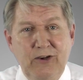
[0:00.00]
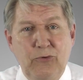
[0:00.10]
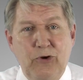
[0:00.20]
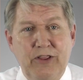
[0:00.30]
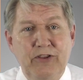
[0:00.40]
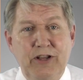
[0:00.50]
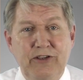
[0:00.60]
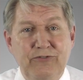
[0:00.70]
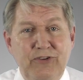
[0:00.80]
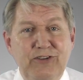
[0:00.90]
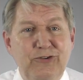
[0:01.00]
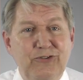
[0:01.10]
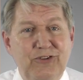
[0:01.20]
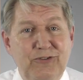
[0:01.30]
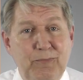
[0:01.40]
One of the nice
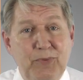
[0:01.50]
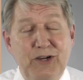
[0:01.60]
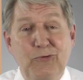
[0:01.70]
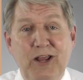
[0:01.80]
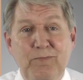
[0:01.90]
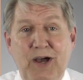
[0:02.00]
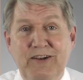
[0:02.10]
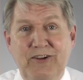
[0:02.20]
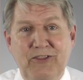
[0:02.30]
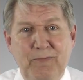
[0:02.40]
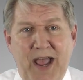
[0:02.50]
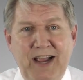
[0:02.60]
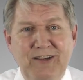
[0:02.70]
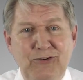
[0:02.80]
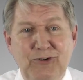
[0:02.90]
features is a big red button on the
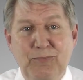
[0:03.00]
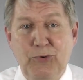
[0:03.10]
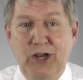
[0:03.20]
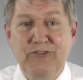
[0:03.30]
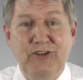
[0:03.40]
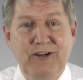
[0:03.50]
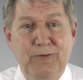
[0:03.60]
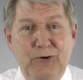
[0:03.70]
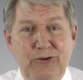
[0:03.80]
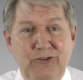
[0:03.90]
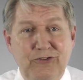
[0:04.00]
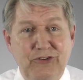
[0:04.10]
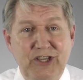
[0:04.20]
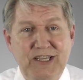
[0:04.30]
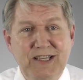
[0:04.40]
back you can press in an
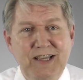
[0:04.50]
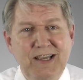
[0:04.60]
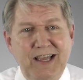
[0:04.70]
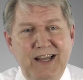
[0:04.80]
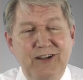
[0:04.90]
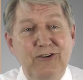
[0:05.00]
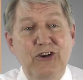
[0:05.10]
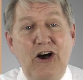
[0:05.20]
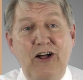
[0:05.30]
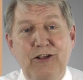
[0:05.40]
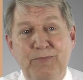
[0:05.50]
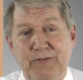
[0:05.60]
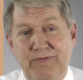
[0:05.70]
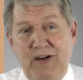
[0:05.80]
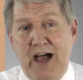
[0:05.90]
emergency, and it'll call up
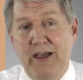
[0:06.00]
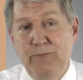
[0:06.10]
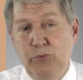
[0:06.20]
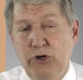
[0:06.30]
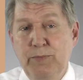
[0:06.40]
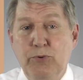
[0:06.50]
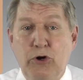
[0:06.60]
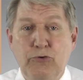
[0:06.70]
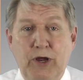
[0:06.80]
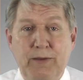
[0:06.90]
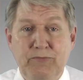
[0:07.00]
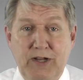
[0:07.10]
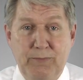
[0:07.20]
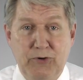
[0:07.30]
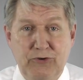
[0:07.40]
to 5 pre-programmed
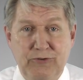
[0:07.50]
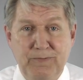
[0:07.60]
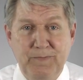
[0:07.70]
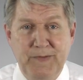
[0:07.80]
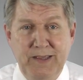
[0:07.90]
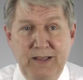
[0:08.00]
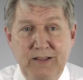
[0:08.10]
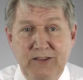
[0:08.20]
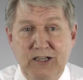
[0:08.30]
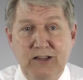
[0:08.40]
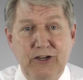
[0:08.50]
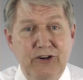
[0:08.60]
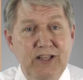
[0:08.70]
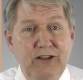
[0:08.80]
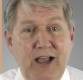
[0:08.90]
numbers. The
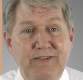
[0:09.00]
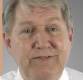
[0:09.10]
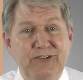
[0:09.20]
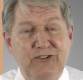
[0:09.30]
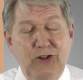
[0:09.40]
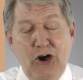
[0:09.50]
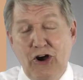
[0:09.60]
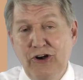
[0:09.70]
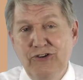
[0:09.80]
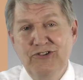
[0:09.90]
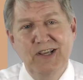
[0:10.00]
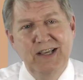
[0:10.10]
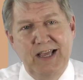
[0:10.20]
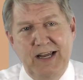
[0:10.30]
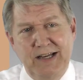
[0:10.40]
Clarity Life is large
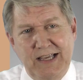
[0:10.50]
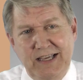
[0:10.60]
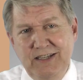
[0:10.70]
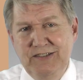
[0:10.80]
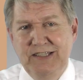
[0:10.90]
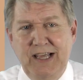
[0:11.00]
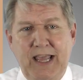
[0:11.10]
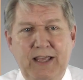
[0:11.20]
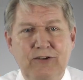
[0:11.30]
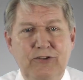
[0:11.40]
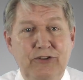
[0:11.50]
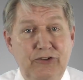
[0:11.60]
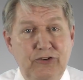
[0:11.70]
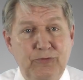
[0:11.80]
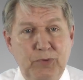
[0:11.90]
and easy to handle, and
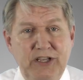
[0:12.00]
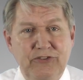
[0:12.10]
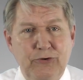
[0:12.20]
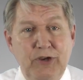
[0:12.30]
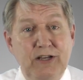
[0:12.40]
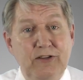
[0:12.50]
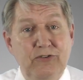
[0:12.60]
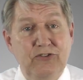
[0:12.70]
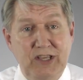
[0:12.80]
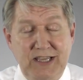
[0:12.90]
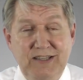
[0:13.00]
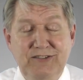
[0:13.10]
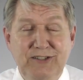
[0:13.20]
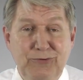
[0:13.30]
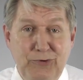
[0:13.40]
the display screen is
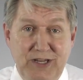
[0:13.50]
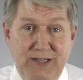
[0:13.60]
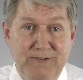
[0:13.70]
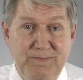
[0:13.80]
easy to read.